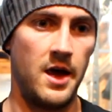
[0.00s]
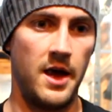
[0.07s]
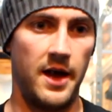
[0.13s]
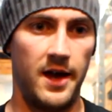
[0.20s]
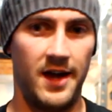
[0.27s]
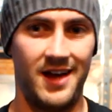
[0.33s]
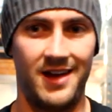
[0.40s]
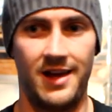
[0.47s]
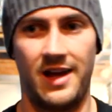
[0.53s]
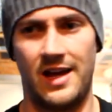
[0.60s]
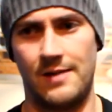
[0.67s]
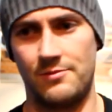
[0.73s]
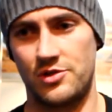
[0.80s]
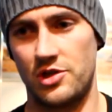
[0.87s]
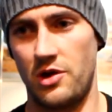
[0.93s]

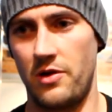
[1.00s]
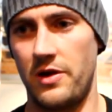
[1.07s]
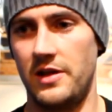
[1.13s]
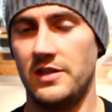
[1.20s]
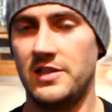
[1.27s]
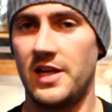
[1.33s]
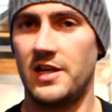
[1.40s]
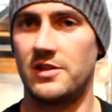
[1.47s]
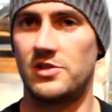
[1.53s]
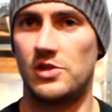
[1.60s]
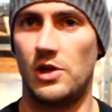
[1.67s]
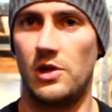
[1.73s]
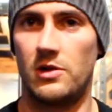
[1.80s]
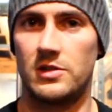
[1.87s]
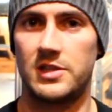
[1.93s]
I'm sorry it's taken
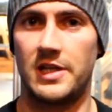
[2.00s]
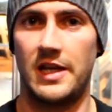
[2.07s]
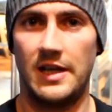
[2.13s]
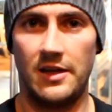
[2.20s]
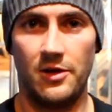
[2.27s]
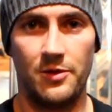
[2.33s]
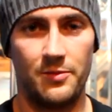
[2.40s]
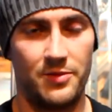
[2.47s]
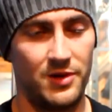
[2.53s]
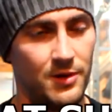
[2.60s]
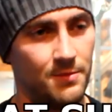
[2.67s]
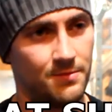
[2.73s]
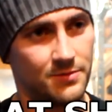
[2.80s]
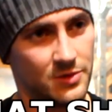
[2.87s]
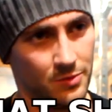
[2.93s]
so long to get it up,
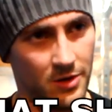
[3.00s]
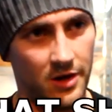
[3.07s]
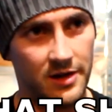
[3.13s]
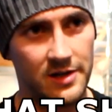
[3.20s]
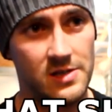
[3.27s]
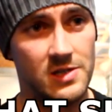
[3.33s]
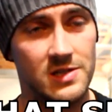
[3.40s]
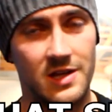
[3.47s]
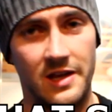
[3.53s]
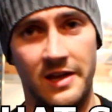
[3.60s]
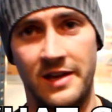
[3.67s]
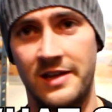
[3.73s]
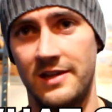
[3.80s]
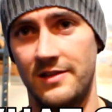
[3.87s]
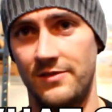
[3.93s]
but to be honest,
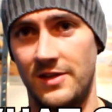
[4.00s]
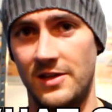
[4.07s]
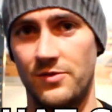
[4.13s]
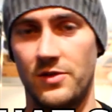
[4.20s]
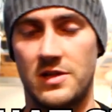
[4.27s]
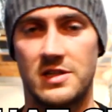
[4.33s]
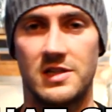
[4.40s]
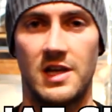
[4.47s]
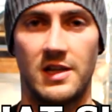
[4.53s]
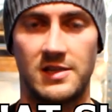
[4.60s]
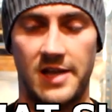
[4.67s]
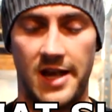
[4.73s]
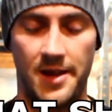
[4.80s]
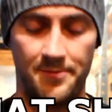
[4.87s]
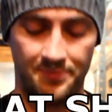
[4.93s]
these things take
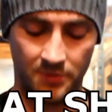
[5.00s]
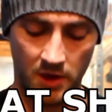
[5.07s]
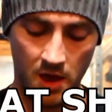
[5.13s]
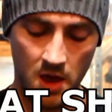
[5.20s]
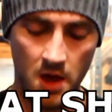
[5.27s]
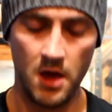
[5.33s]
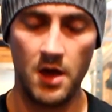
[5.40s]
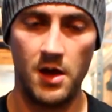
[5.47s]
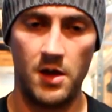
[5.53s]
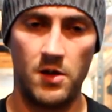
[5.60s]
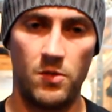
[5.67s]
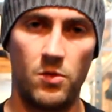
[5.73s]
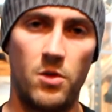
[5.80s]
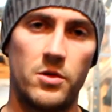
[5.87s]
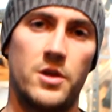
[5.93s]
time.
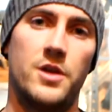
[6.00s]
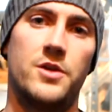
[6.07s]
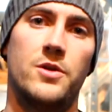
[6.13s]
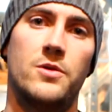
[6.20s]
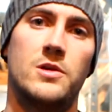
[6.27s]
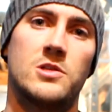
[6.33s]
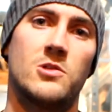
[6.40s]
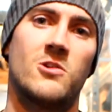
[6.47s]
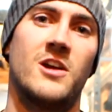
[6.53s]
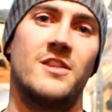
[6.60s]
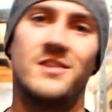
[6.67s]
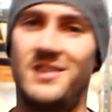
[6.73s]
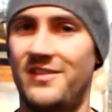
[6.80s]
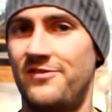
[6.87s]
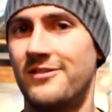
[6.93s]
What I'm going to do is look at
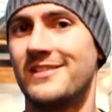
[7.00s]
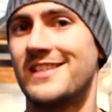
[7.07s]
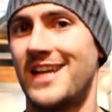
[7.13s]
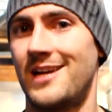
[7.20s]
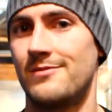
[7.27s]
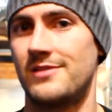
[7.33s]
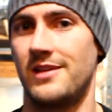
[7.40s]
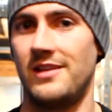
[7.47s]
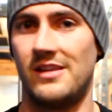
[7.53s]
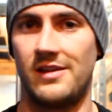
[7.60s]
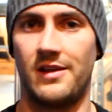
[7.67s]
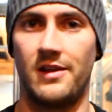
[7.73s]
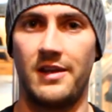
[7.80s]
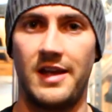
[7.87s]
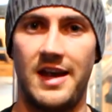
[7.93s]
the different types that you
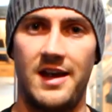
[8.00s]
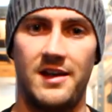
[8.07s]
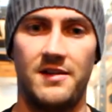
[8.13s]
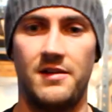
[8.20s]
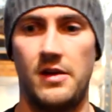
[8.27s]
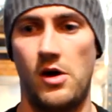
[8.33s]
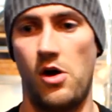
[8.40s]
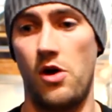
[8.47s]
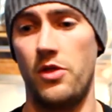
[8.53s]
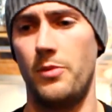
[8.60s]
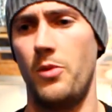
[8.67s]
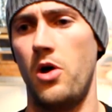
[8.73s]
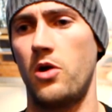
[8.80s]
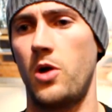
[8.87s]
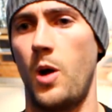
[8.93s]
can get, or the
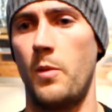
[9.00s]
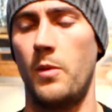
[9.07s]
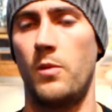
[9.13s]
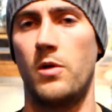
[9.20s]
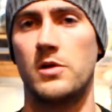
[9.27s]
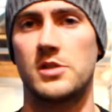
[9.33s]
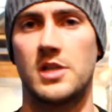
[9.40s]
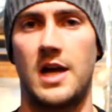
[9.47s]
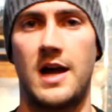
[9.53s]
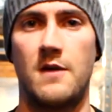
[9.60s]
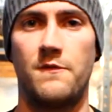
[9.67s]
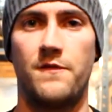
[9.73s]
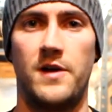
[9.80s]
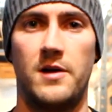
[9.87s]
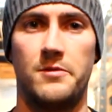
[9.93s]
more common ones that
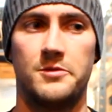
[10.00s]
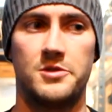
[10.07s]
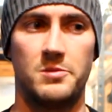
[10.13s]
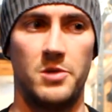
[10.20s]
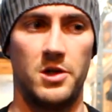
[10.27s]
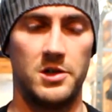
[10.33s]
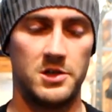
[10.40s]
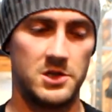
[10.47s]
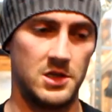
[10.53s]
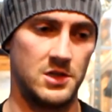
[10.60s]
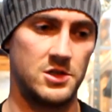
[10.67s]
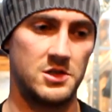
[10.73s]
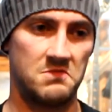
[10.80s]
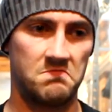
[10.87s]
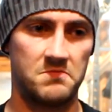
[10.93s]
I've found, to be honest,
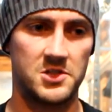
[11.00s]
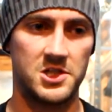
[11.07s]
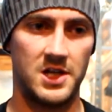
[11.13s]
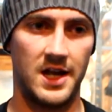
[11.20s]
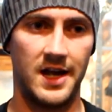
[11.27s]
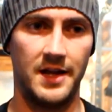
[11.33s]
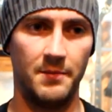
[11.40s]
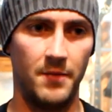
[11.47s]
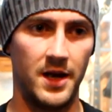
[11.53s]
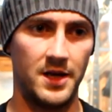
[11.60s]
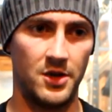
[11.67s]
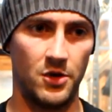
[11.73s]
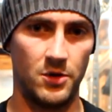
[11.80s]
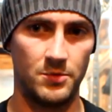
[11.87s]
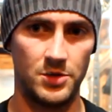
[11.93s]
since starting my
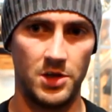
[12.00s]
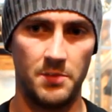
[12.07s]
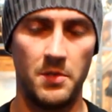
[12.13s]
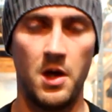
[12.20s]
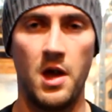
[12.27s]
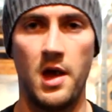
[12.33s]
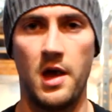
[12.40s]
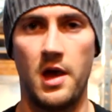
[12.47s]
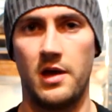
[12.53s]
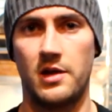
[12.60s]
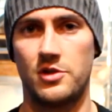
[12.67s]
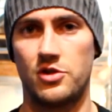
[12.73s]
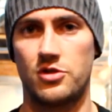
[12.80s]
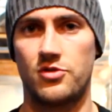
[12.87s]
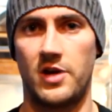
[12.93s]
home gym.
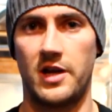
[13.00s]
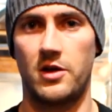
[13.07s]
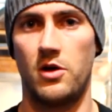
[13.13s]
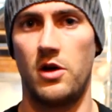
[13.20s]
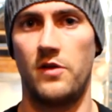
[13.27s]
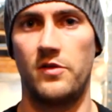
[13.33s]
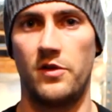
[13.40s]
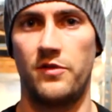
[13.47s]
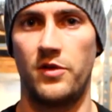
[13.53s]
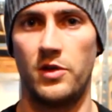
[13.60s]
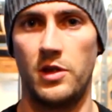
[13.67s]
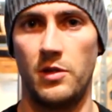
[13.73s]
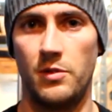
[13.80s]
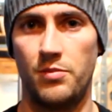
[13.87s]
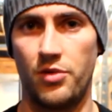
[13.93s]
Just try and go over a few
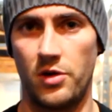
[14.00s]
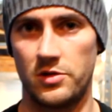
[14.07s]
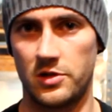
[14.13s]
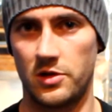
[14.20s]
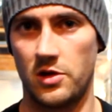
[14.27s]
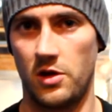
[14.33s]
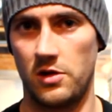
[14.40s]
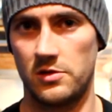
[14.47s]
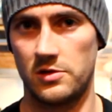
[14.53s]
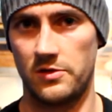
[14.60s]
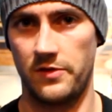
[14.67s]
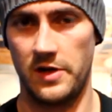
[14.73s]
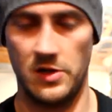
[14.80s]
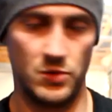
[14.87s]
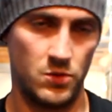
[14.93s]
of the pros and cons
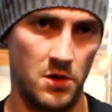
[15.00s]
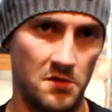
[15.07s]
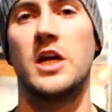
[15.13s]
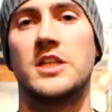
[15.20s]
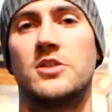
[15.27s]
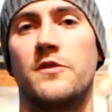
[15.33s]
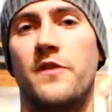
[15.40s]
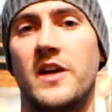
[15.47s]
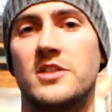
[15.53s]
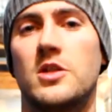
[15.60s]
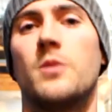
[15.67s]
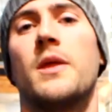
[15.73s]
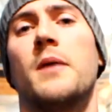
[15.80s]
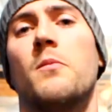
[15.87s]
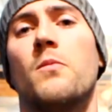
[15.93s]
of each one. Okay, so first
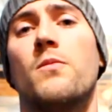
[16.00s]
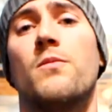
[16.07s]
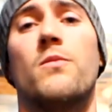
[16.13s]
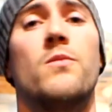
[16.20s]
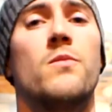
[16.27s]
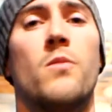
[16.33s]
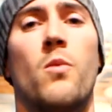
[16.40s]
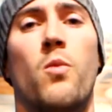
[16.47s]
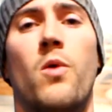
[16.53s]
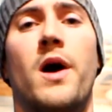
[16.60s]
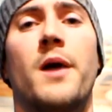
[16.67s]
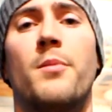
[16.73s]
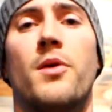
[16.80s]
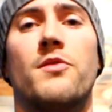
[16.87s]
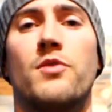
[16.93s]
up then,
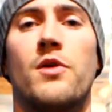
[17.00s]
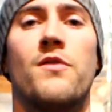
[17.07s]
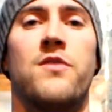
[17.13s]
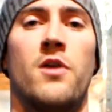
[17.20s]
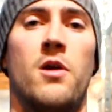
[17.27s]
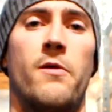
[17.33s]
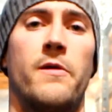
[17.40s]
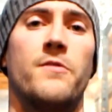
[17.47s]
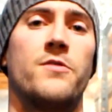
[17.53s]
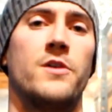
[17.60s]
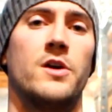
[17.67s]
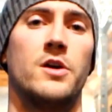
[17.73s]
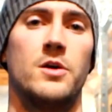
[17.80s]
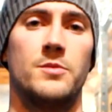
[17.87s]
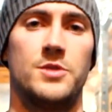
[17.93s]
why bother with flooring for
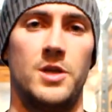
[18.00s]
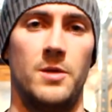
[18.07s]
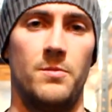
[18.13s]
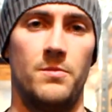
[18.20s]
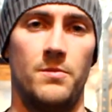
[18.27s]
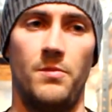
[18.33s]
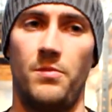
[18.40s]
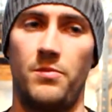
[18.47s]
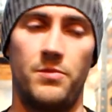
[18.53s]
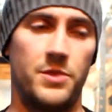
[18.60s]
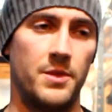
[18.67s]
your home gym?